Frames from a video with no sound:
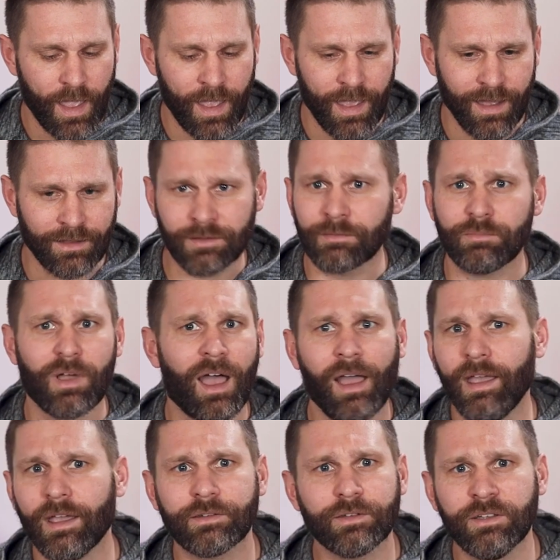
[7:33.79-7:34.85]
And
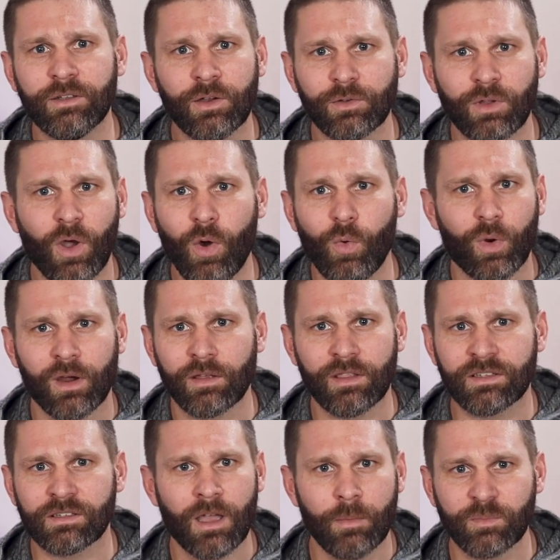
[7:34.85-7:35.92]
I actually don't know where
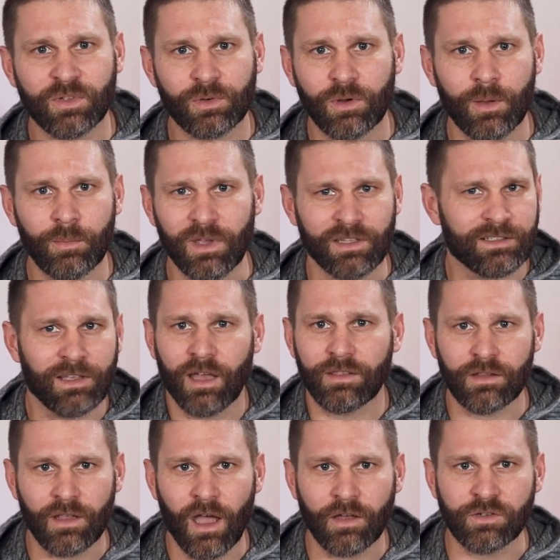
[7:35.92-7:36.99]
this comes from, it's not
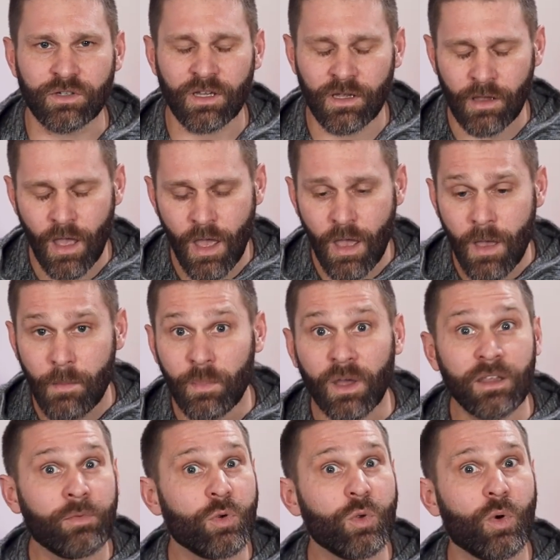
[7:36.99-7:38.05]
in the Nanjing,
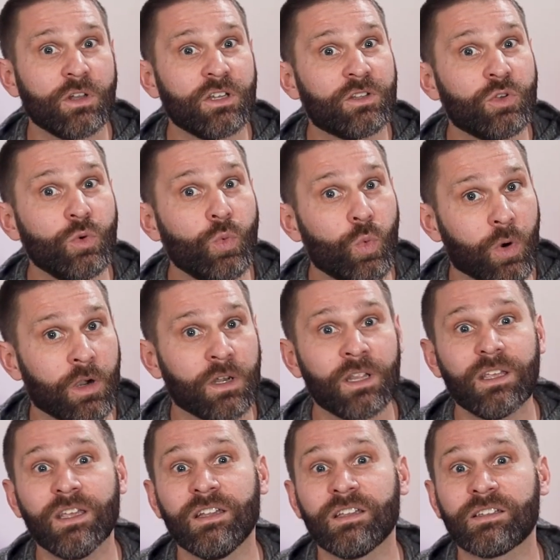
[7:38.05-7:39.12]
but if we wanted to word
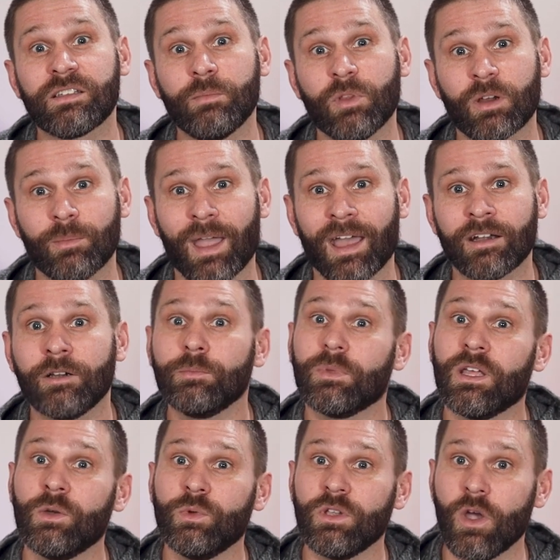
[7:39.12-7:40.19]
it in a similar manner,
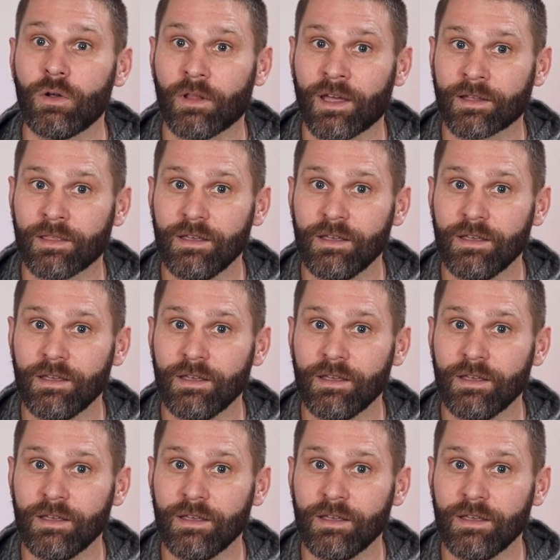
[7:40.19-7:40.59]
it would go like